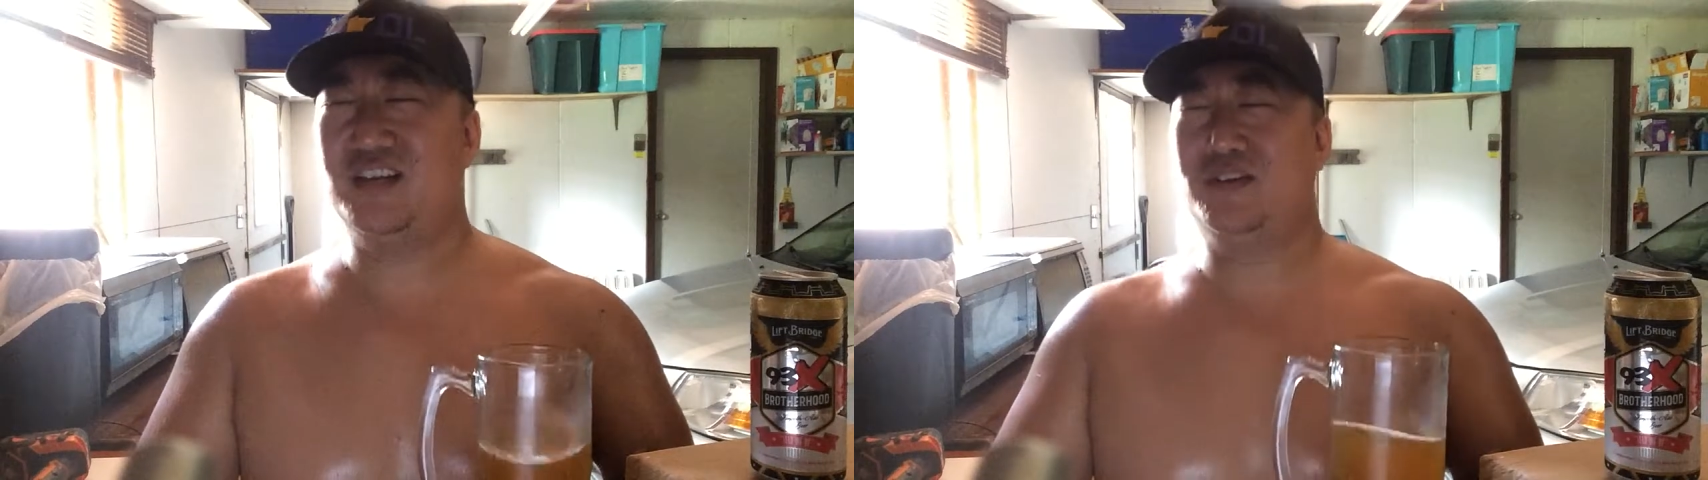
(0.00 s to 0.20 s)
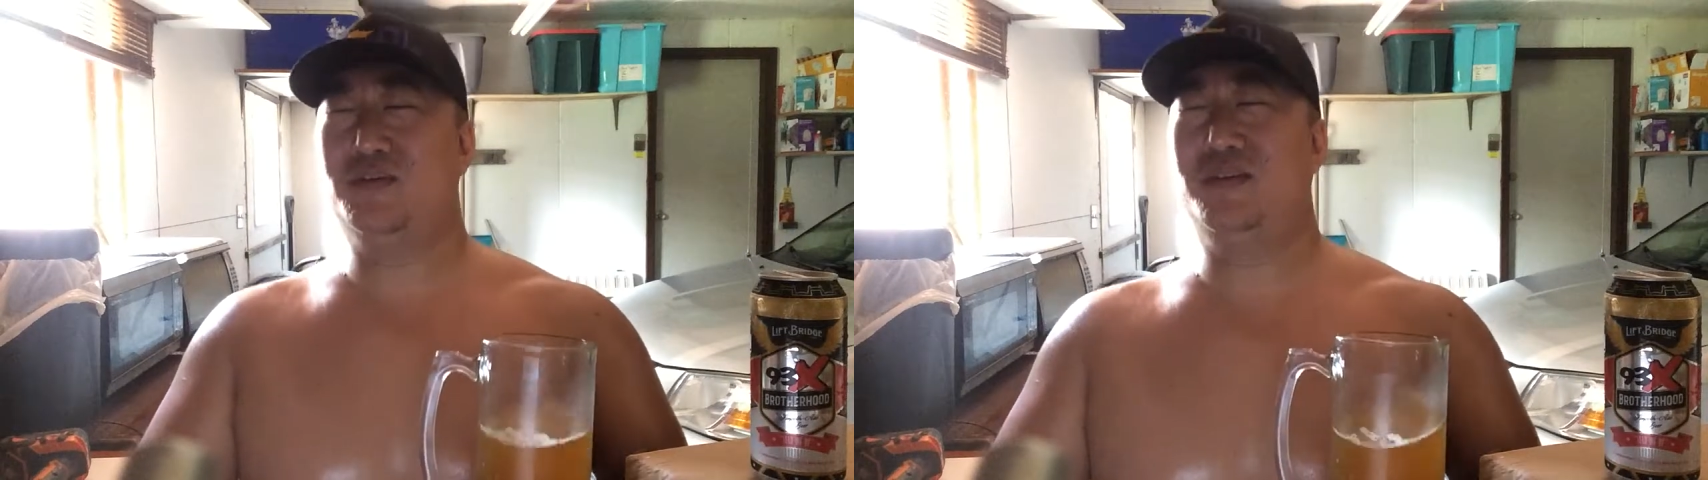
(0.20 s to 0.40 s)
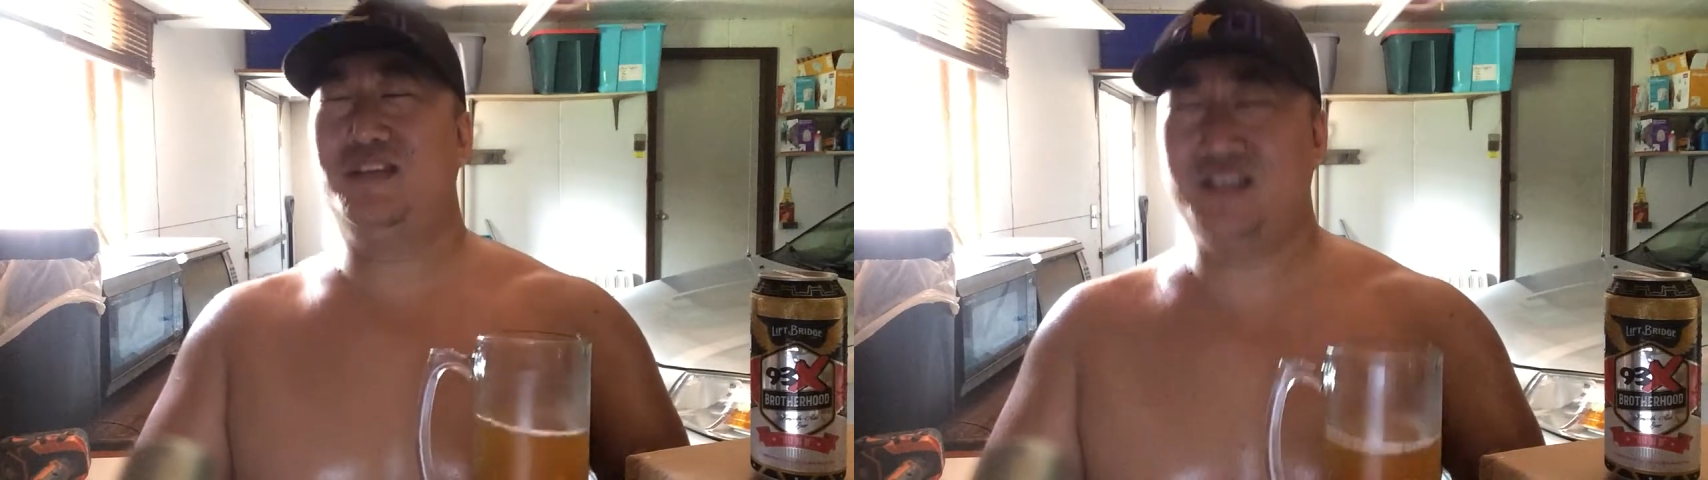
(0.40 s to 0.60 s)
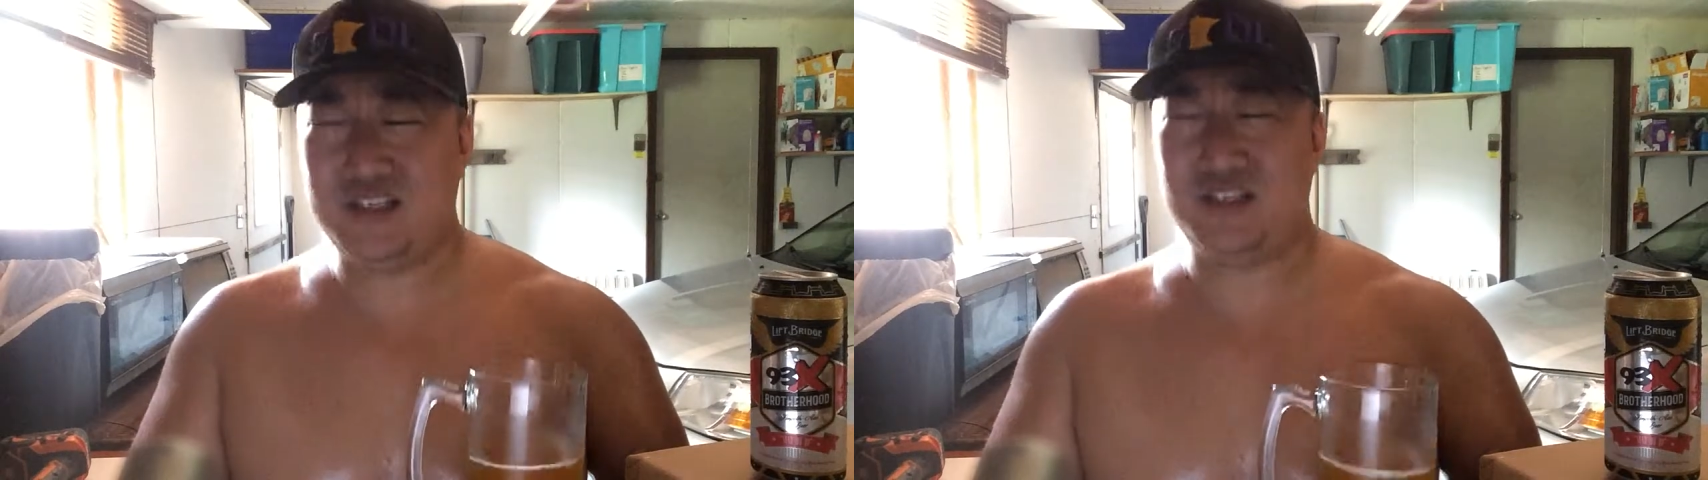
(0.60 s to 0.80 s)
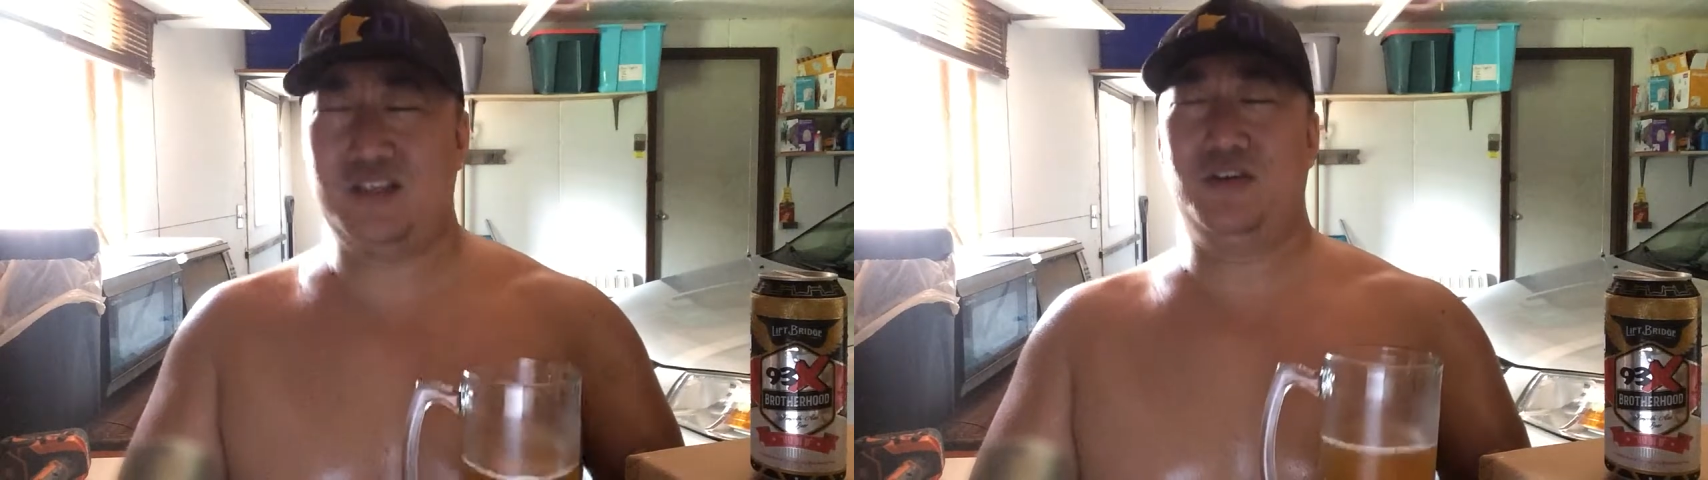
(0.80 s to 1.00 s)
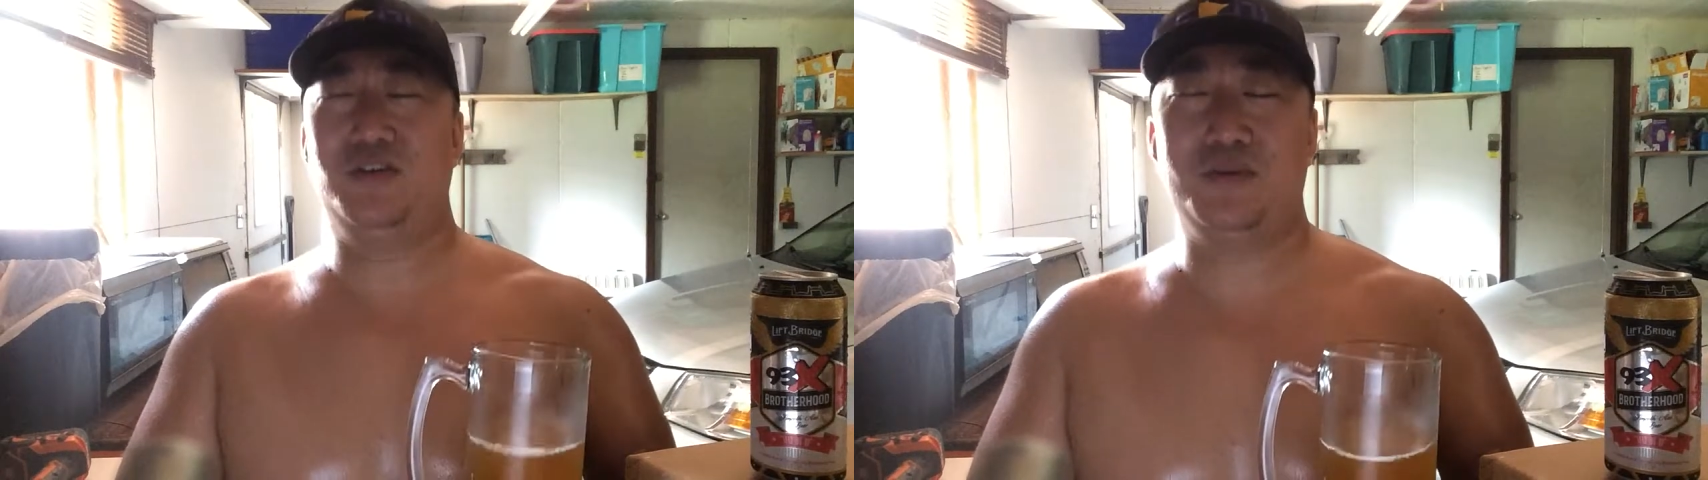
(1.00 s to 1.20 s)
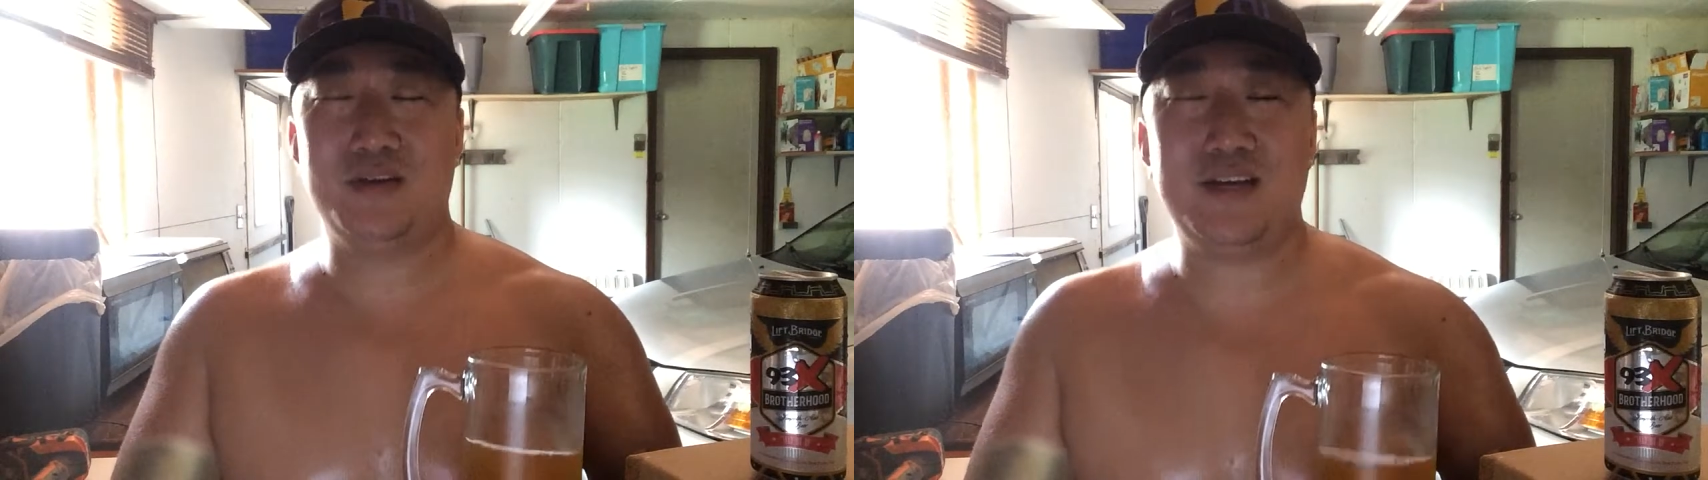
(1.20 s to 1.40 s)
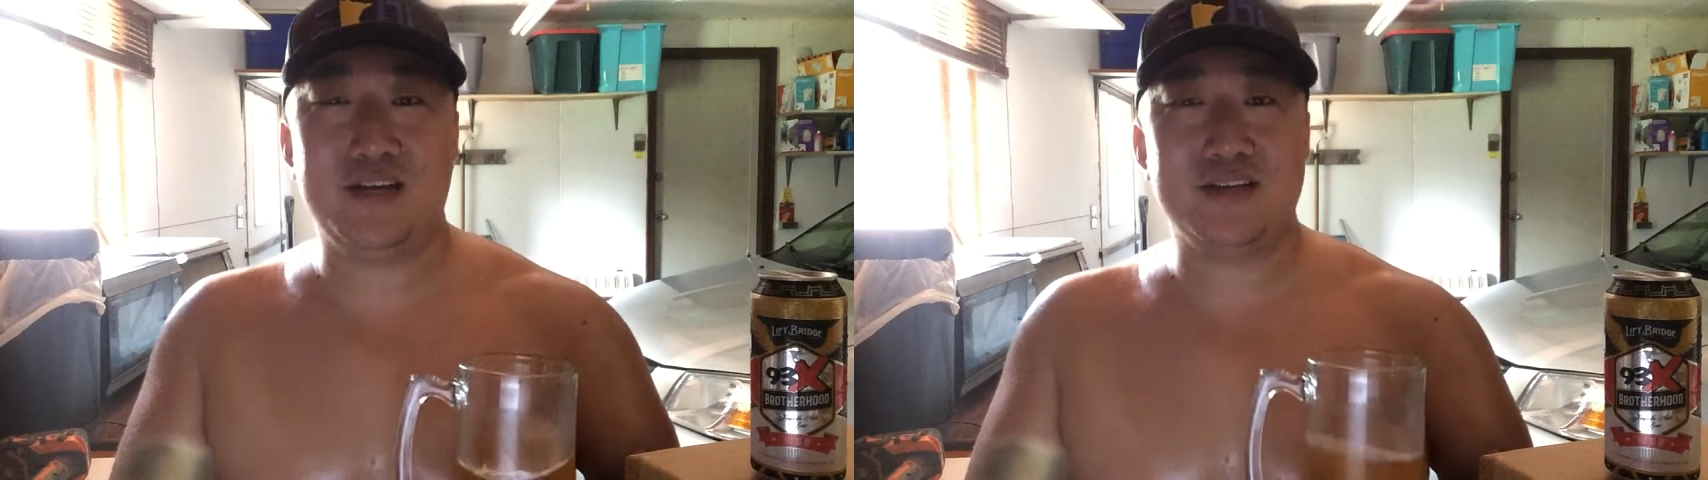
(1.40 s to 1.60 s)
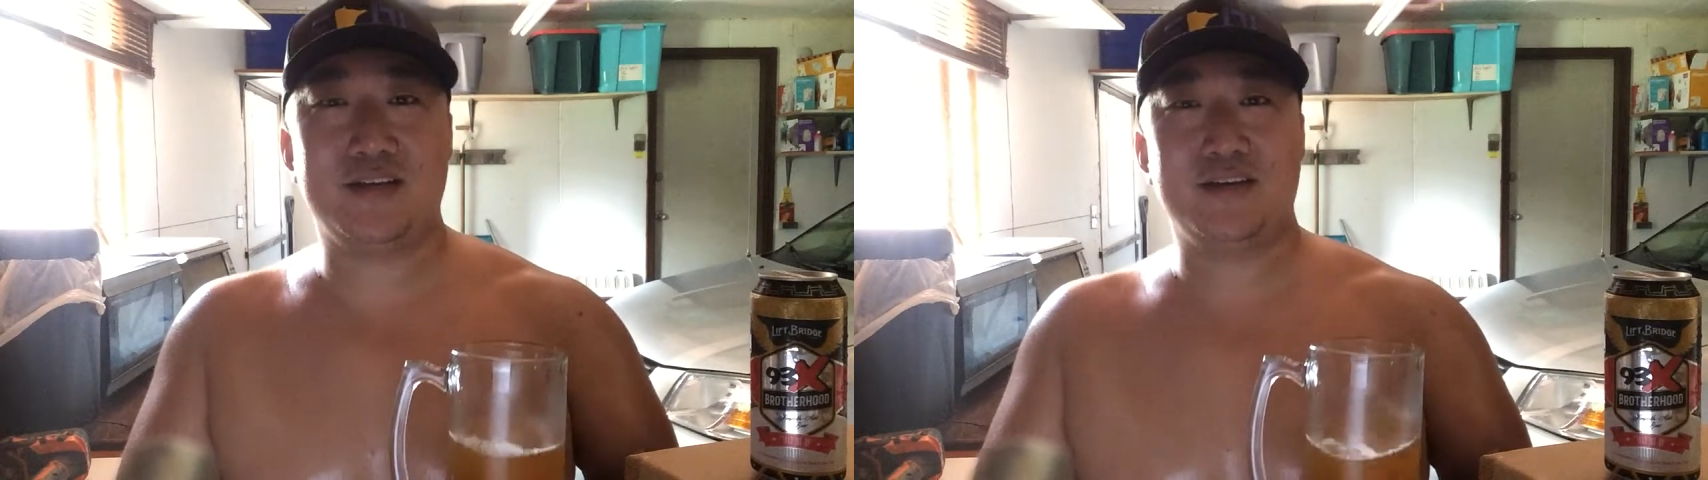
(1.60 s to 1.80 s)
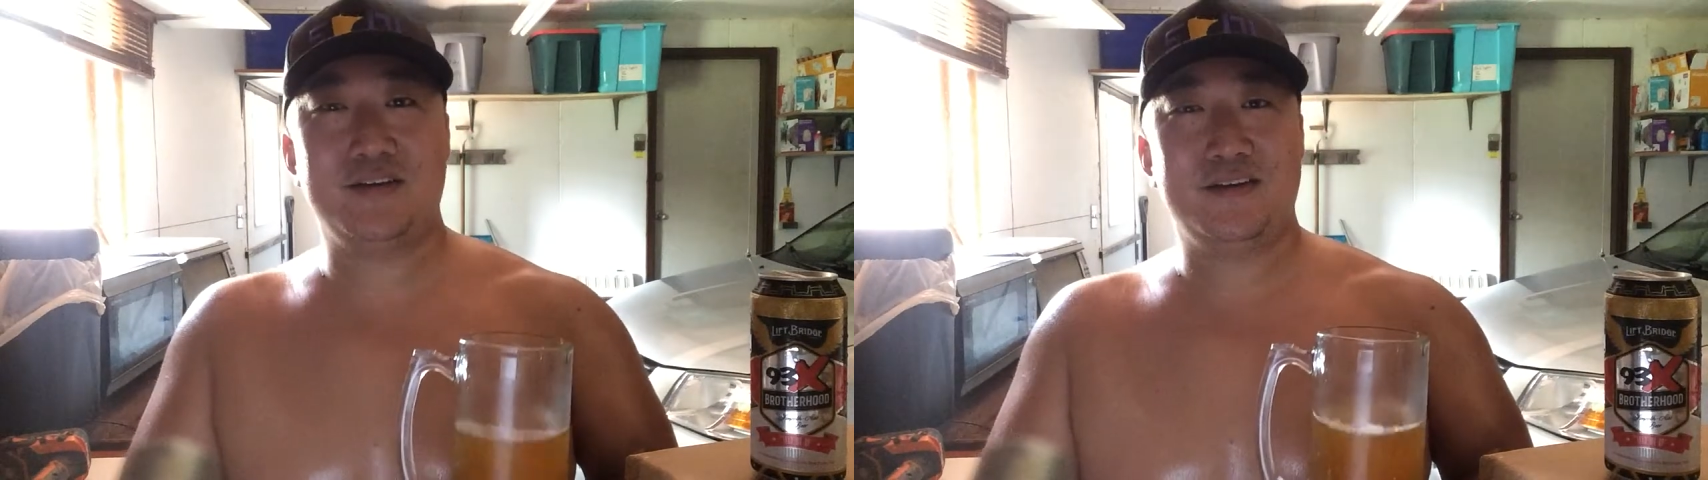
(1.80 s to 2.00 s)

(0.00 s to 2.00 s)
because we just don't eat.